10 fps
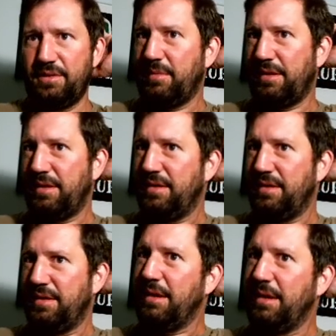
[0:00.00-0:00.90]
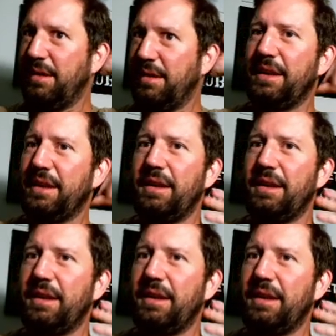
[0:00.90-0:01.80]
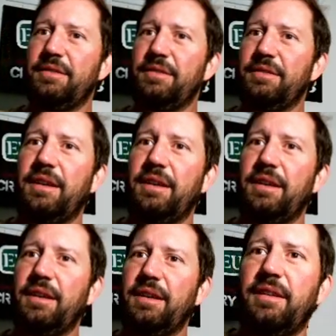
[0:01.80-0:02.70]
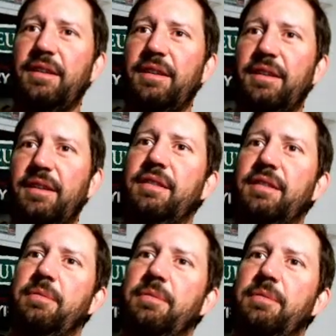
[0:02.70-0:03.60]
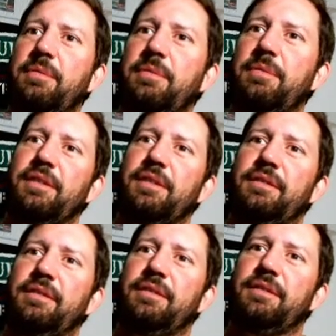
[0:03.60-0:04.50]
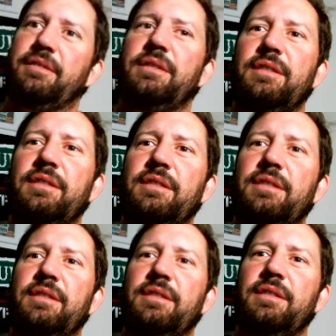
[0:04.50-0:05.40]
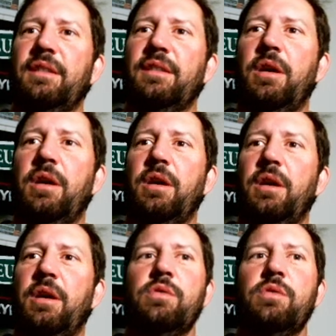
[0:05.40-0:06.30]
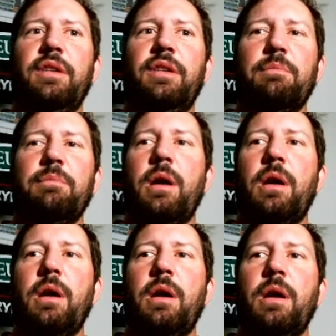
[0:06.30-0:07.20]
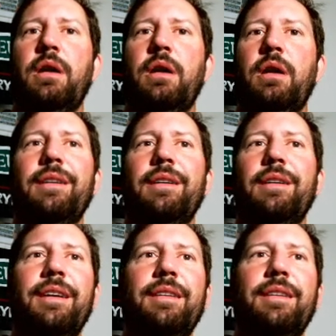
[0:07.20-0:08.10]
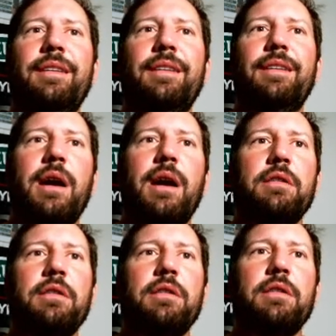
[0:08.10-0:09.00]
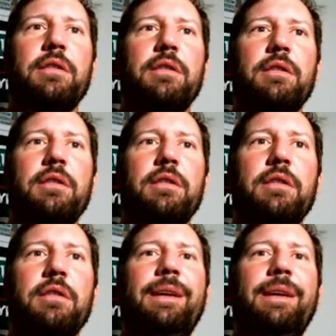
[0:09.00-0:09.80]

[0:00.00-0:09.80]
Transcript: I'm not downplaying any of the others. Yeah, here it is, Deeper Network. And whoa, it's a bargain. It's a micro cap.